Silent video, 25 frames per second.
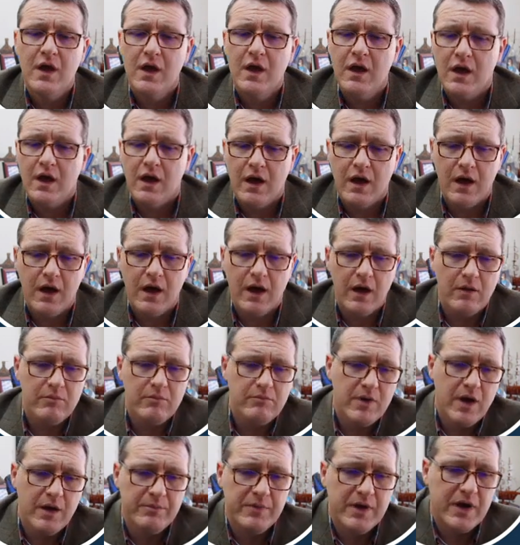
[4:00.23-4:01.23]
I
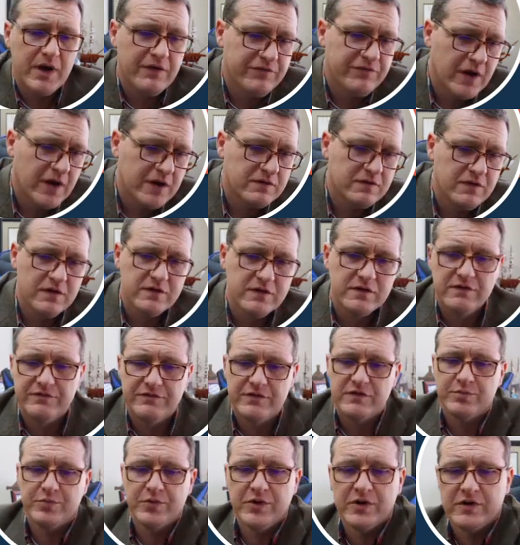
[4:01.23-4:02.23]
mean, I've got tons of
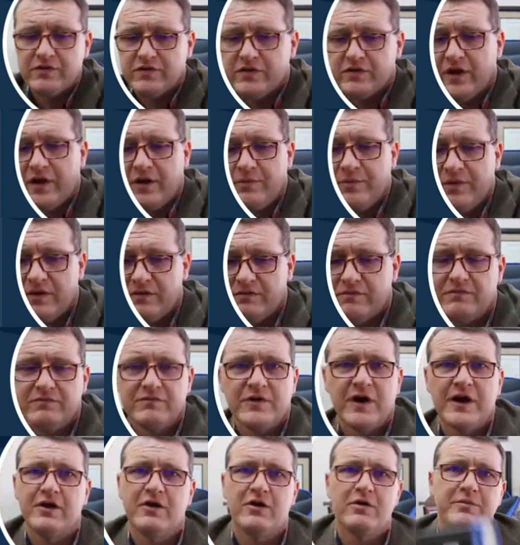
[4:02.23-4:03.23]
his books. Like, I mean,
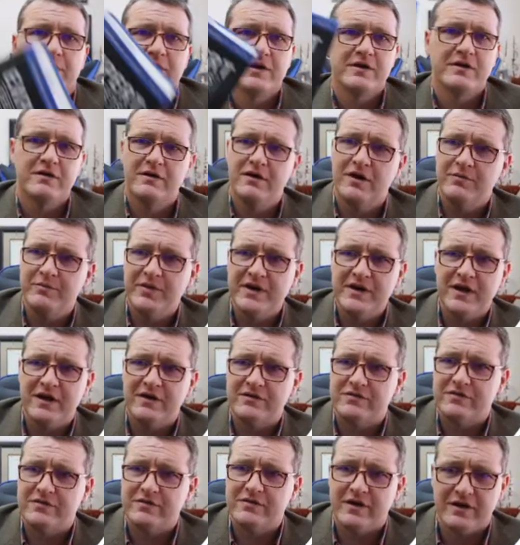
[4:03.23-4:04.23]
right here on my
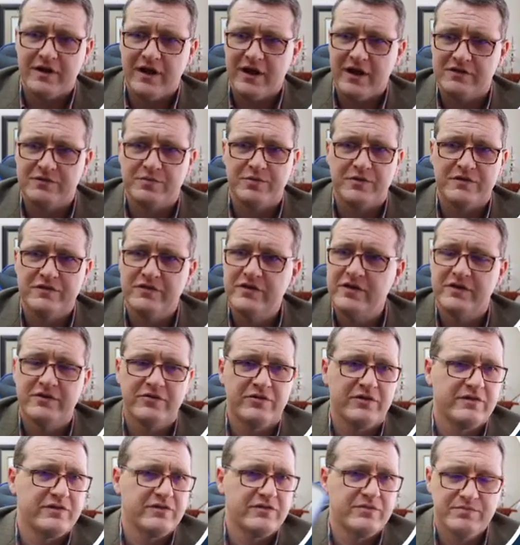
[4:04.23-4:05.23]
desk, like Expert
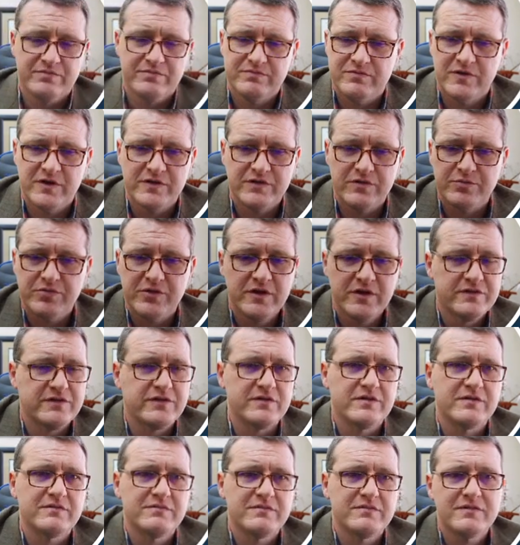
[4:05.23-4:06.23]
Secrets, Russell
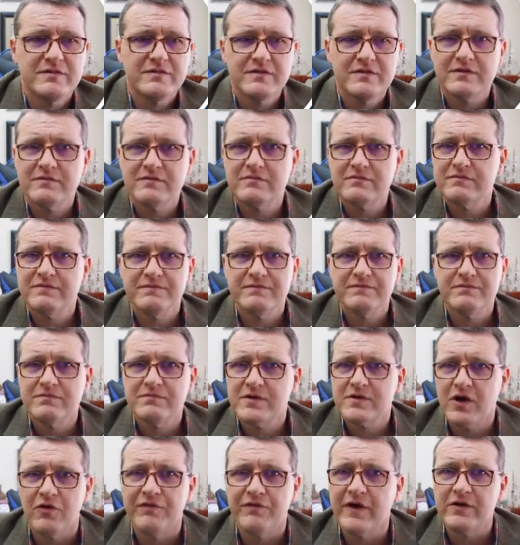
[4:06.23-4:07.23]
Brunson,
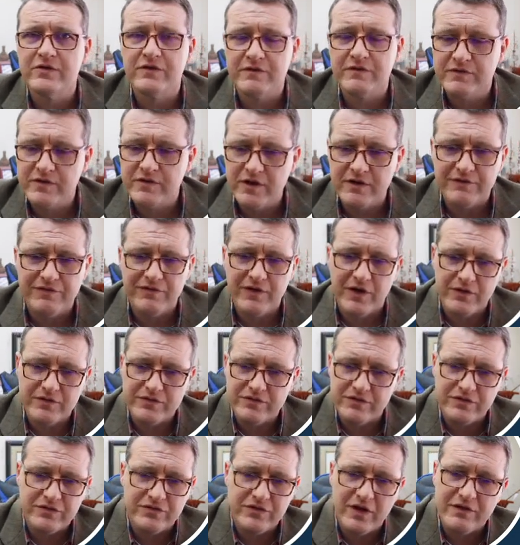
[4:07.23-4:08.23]
co-founder of
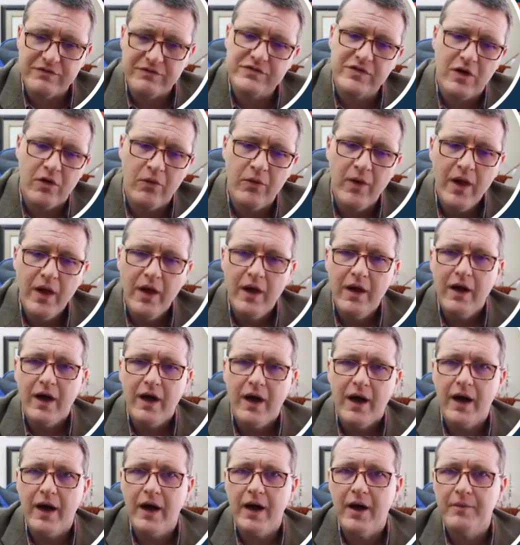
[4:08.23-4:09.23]
ClickFunnels and stuff. So,
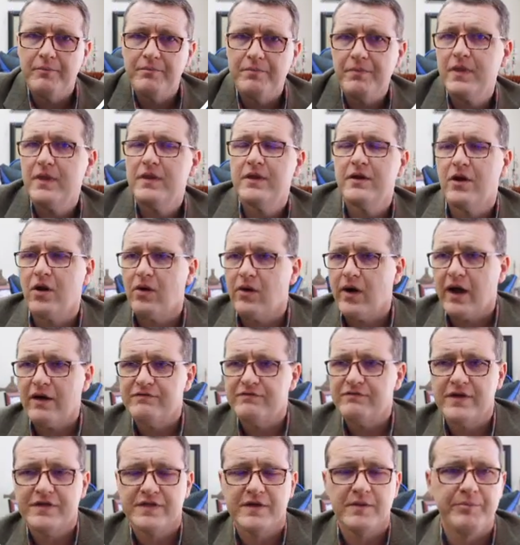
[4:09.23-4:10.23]
I
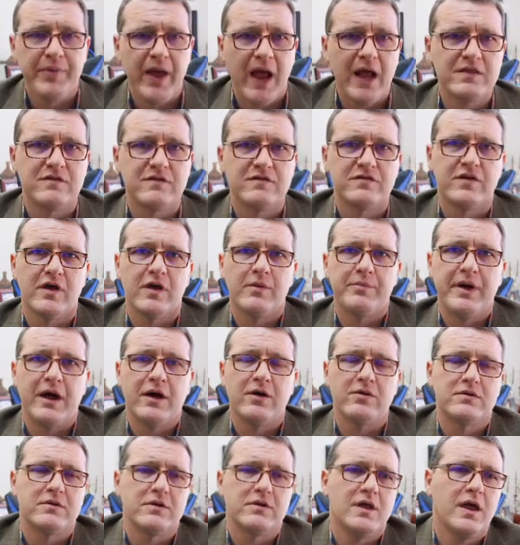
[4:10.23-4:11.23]
have nothing bad to say
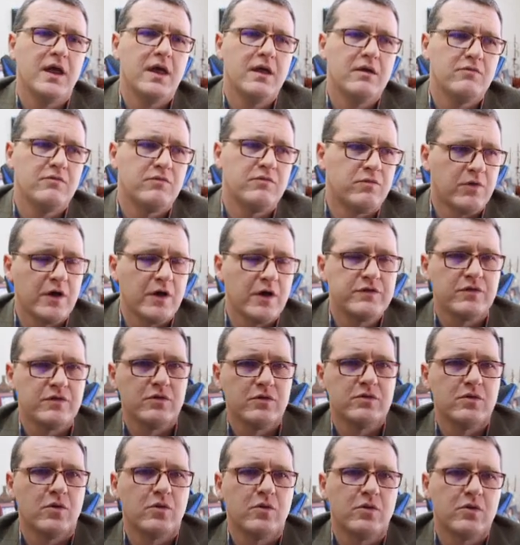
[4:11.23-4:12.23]
about
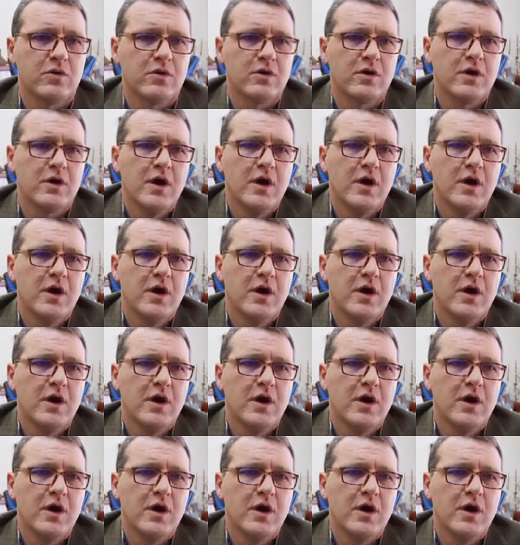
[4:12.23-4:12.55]
Russell or,